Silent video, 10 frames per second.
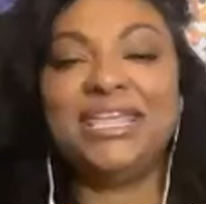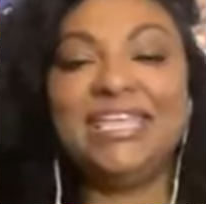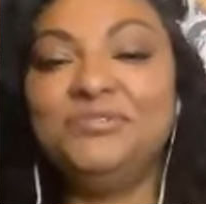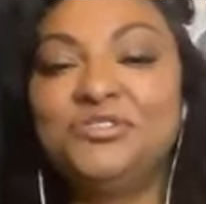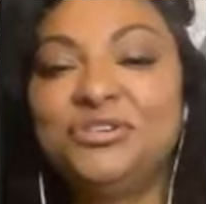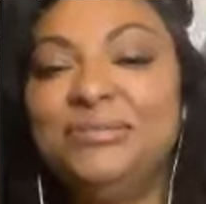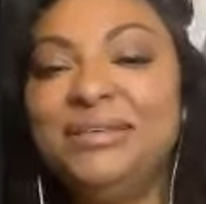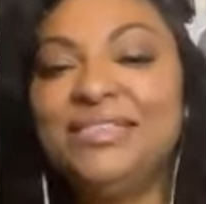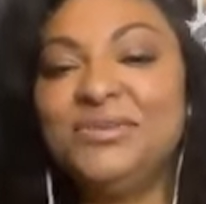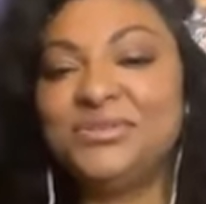to keep
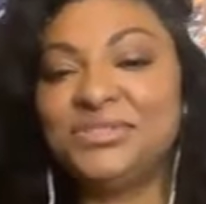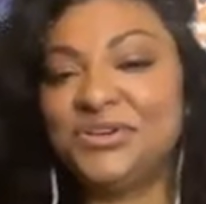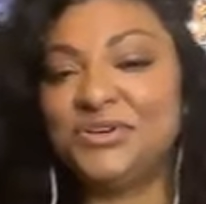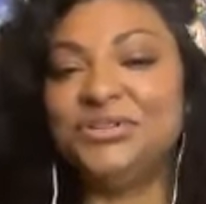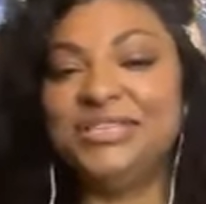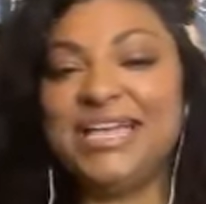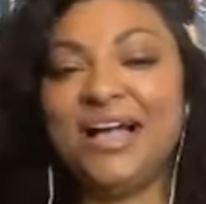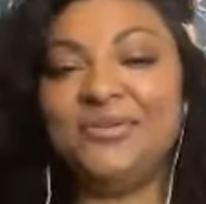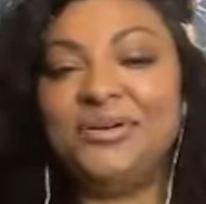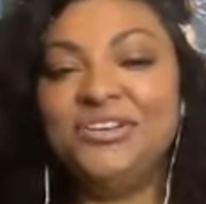dreaming in those early
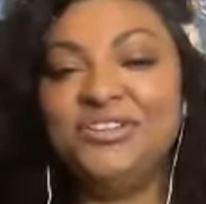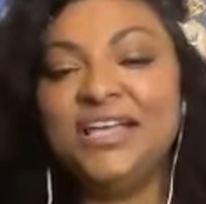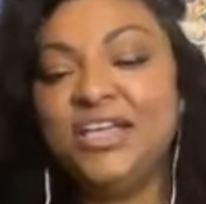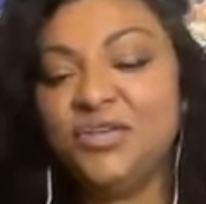hours,